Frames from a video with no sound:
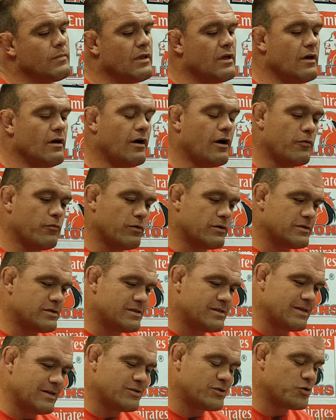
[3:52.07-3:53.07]
Yeah, it
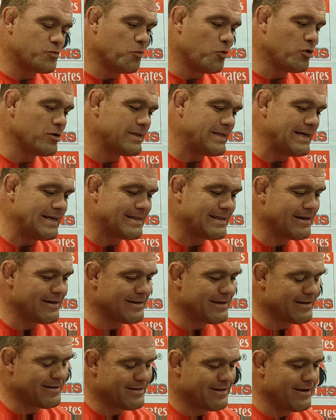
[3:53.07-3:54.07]
was a small detail
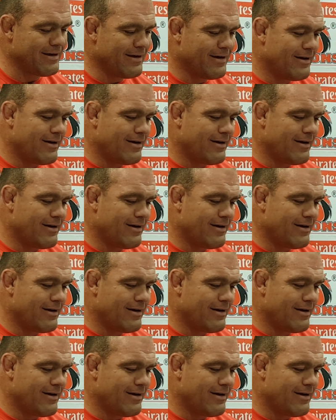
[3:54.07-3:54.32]
that